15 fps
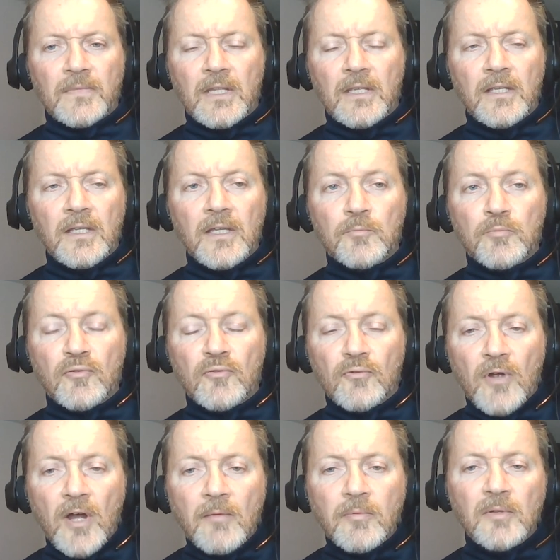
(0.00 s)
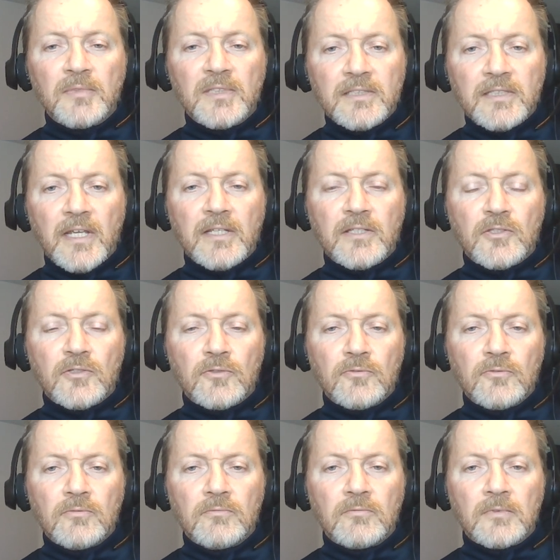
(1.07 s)
it probably takes
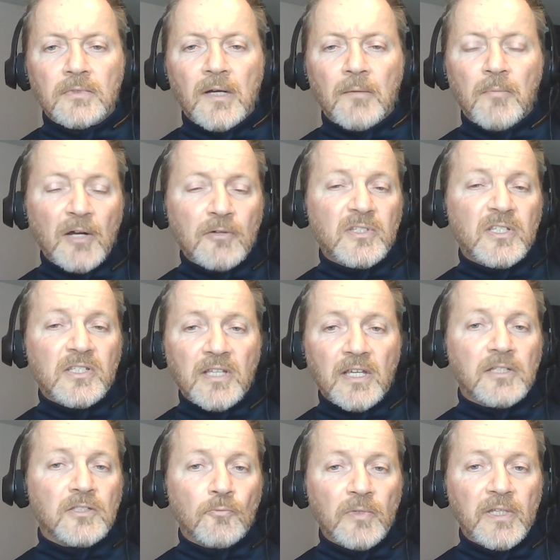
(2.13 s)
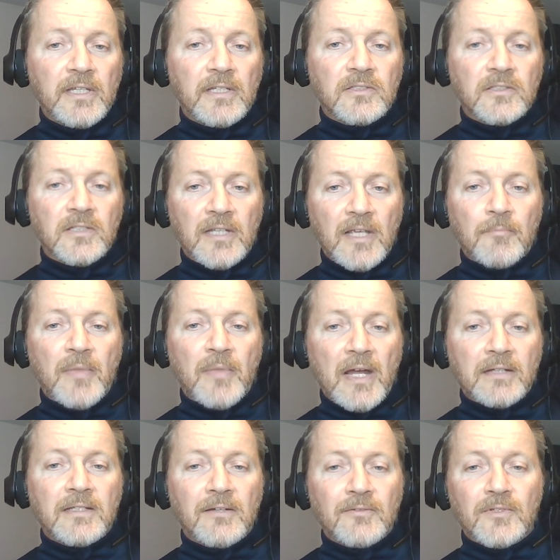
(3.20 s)
you about 6 weeks to get
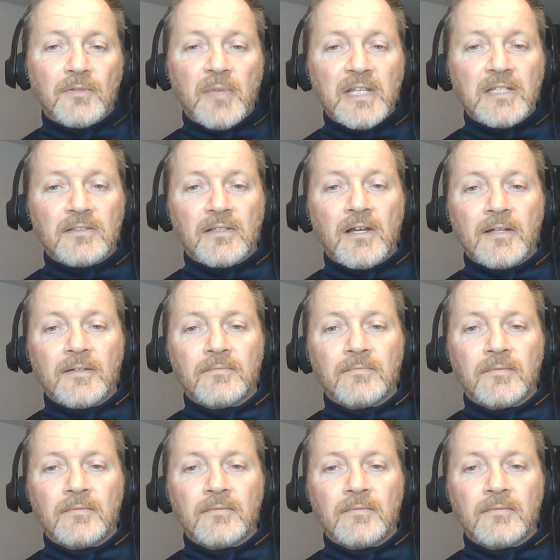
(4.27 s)
back down to baseline.